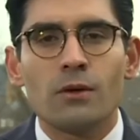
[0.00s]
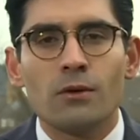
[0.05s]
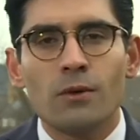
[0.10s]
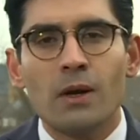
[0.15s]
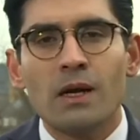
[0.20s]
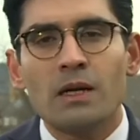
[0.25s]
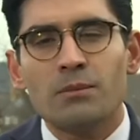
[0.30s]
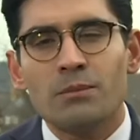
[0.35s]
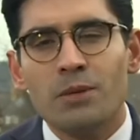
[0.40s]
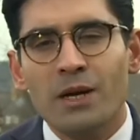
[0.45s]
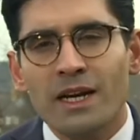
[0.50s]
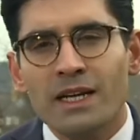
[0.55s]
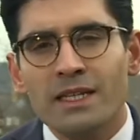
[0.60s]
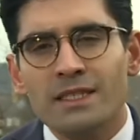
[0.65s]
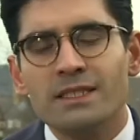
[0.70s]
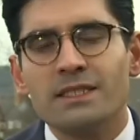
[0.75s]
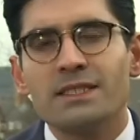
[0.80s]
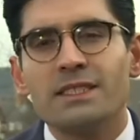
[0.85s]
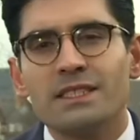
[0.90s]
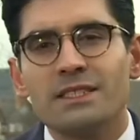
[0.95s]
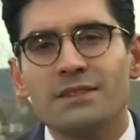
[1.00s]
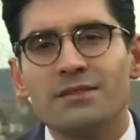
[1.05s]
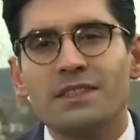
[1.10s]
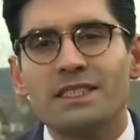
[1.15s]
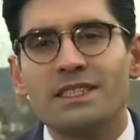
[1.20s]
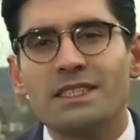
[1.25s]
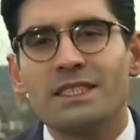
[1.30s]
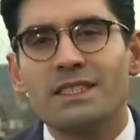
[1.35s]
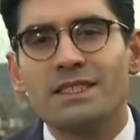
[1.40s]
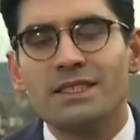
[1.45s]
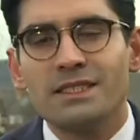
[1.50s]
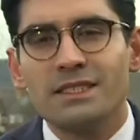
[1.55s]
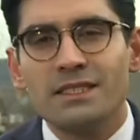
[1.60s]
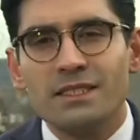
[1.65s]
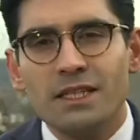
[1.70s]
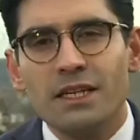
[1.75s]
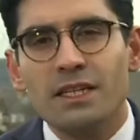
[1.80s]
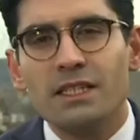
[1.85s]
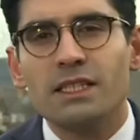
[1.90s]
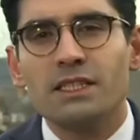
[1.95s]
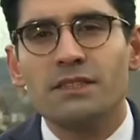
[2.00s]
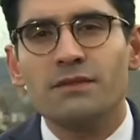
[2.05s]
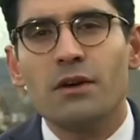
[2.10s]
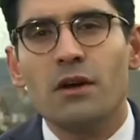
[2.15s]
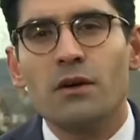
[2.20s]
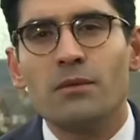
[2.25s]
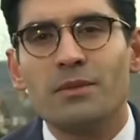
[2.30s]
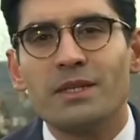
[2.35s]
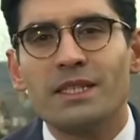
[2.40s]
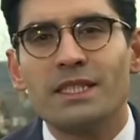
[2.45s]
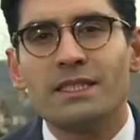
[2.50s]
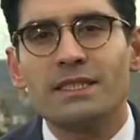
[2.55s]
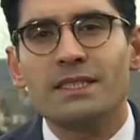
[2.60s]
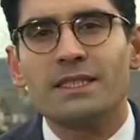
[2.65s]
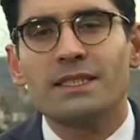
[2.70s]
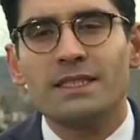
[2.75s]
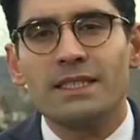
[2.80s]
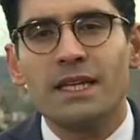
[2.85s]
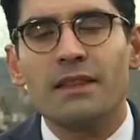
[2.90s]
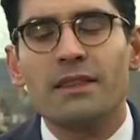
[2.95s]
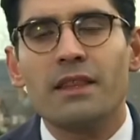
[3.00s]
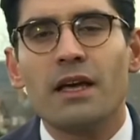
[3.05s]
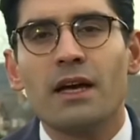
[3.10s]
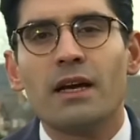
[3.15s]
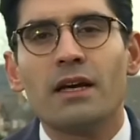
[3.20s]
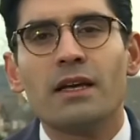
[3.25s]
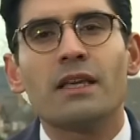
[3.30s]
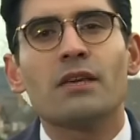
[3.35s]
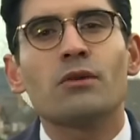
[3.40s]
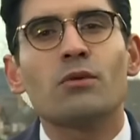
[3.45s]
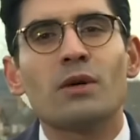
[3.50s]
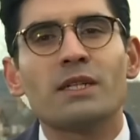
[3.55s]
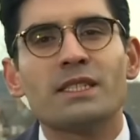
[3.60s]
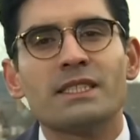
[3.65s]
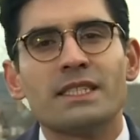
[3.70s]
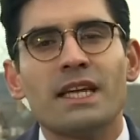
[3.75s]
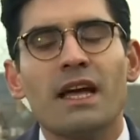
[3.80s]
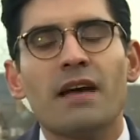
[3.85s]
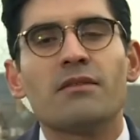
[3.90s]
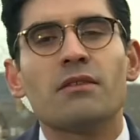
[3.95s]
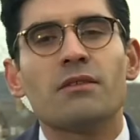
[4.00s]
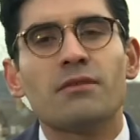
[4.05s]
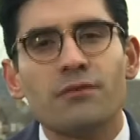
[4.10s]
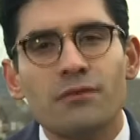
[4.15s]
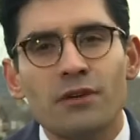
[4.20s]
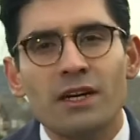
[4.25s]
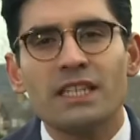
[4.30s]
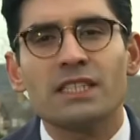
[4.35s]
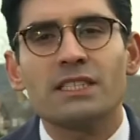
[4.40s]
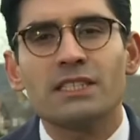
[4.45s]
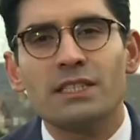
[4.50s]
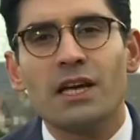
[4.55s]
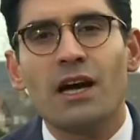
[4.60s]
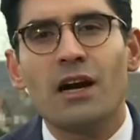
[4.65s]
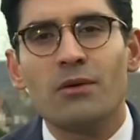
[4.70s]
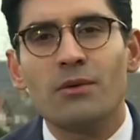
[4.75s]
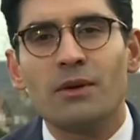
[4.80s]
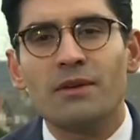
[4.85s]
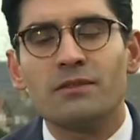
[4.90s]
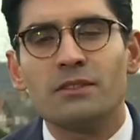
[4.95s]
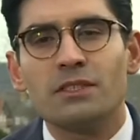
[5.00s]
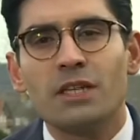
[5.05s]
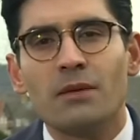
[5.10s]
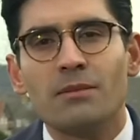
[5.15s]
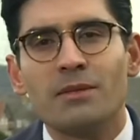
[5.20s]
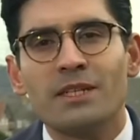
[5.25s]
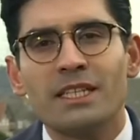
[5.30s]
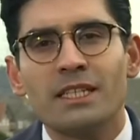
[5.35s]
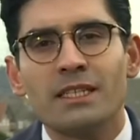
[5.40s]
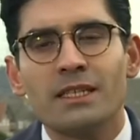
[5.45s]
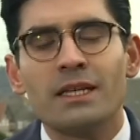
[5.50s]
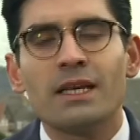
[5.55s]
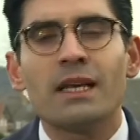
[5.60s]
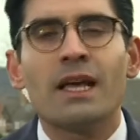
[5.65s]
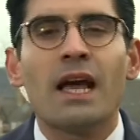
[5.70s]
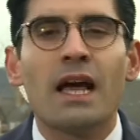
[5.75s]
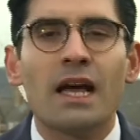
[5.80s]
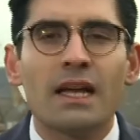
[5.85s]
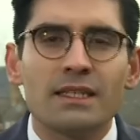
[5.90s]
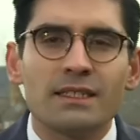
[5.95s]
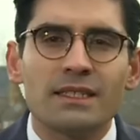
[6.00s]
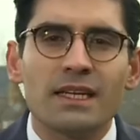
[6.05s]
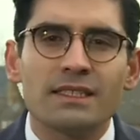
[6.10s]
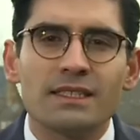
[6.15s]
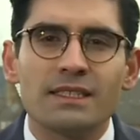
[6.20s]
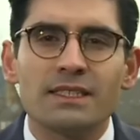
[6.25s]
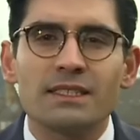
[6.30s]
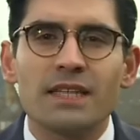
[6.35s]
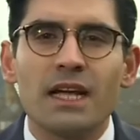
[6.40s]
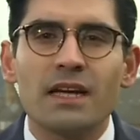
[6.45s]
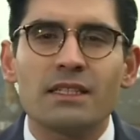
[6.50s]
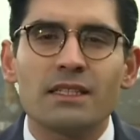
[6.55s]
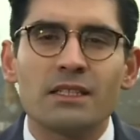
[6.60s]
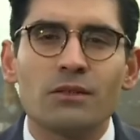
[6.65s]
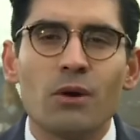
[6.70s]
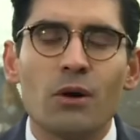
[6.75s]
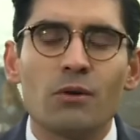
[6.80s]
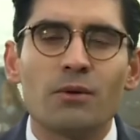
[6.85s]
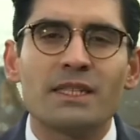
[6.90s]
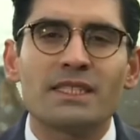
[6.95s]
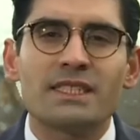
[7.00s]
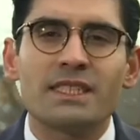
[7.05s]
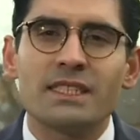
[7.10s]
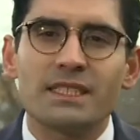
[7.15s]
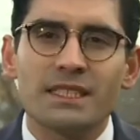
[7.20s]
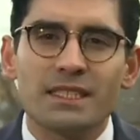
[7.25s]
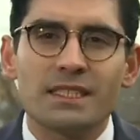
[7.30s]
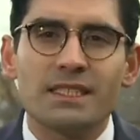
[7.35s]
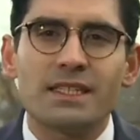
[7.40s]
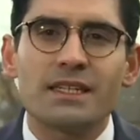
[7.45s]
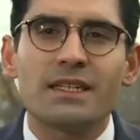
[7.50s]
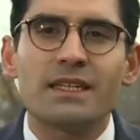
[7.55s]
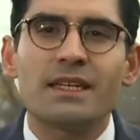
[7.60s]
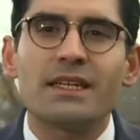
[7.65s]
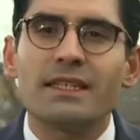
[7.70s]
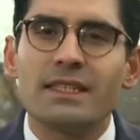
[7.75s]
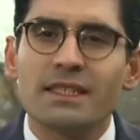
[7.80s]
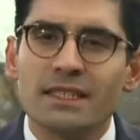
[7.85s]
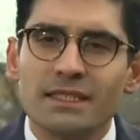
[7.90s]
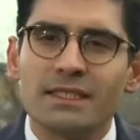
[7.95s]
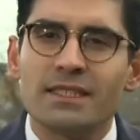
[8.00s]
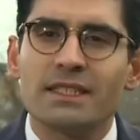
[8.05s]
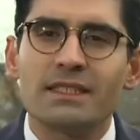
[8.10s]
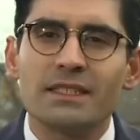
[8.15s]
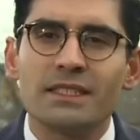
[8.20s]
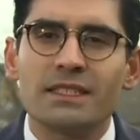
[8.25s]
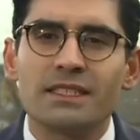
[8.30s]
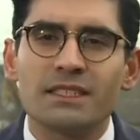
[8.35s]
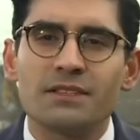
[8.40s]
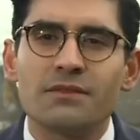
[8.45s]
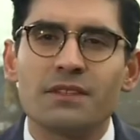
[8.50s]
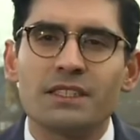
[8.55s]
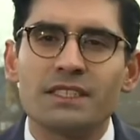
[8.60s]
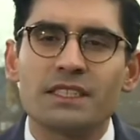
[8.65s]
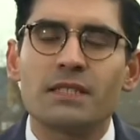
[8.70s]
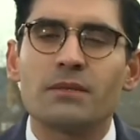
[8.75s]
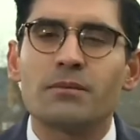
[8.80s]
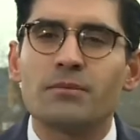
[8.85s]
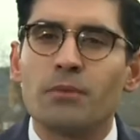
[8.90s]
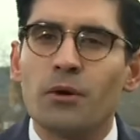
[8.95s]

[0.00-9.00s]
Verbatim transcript: Well, prior to this visit, the Turkish foreign minister said that he wants to have a fresh start with Germany. And that's exactly what we're seeing here in this visit.